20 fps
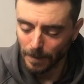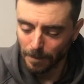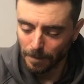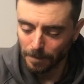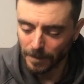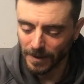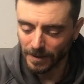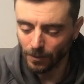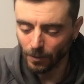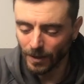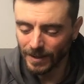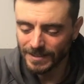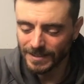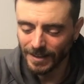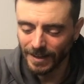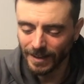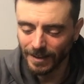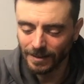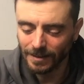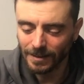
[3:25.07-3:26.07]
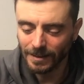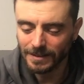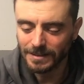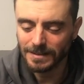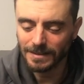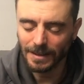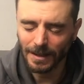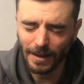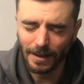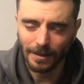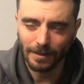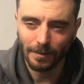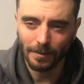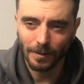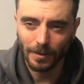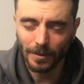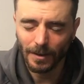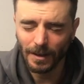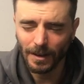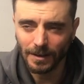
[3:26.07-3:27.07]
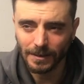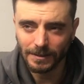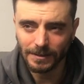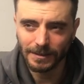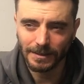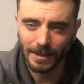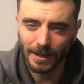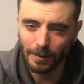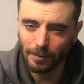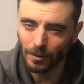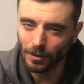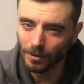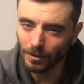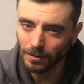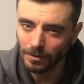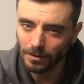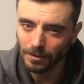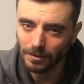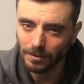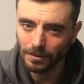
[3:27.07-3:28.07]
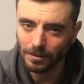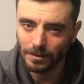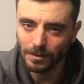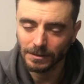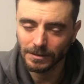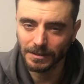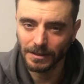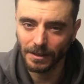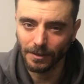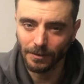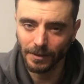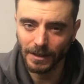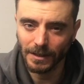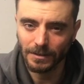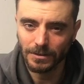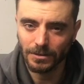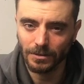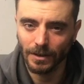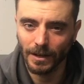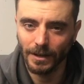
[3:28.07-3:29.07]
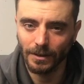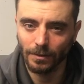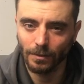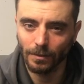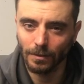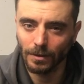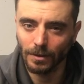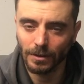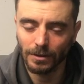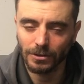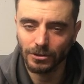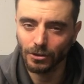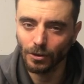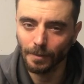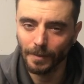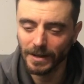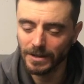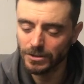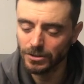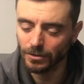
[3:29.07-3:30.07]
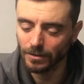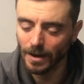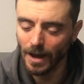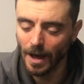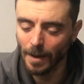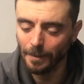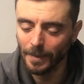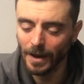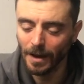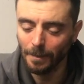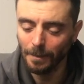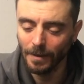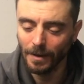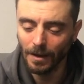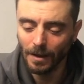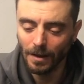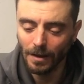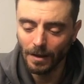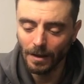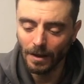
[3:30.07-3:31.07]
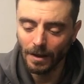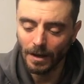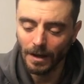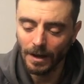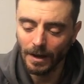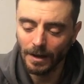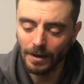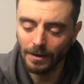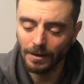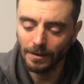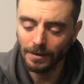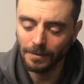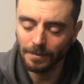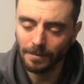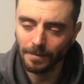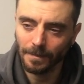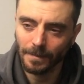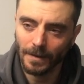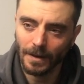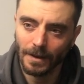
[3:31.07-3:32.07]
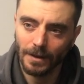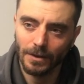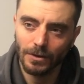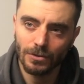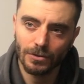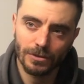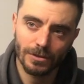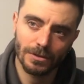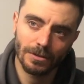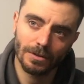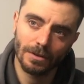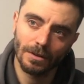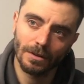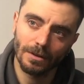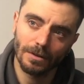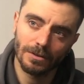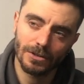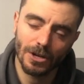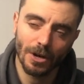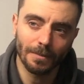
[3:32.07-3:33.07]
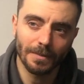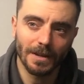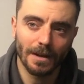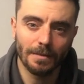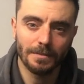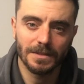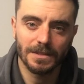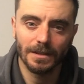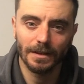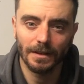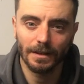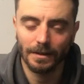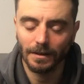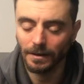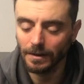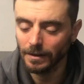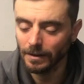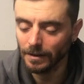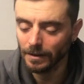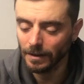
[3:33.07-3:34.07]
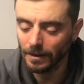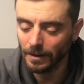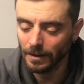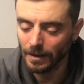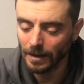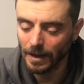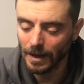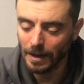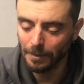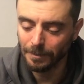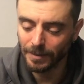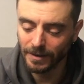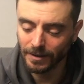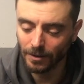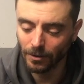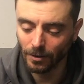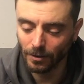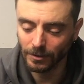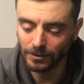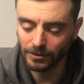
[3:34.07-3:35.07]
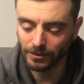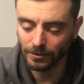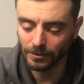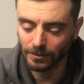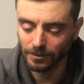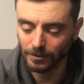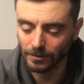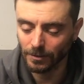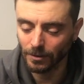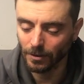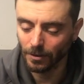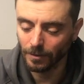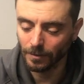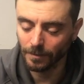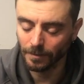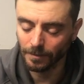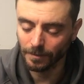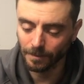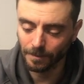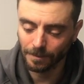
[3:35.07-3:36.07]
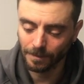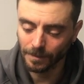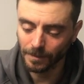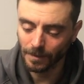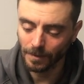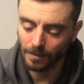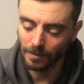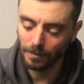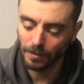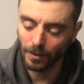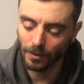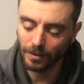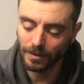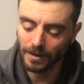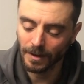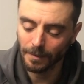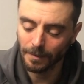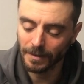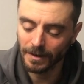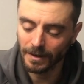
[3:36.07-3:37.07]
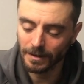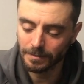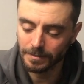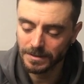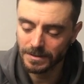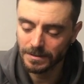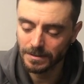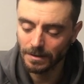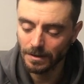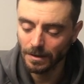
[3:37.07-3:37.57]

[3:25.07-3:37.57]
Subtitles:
but once again, it's like more unstable steering, so I don't work so much on up. I used sometimes the upper holes on both upper arms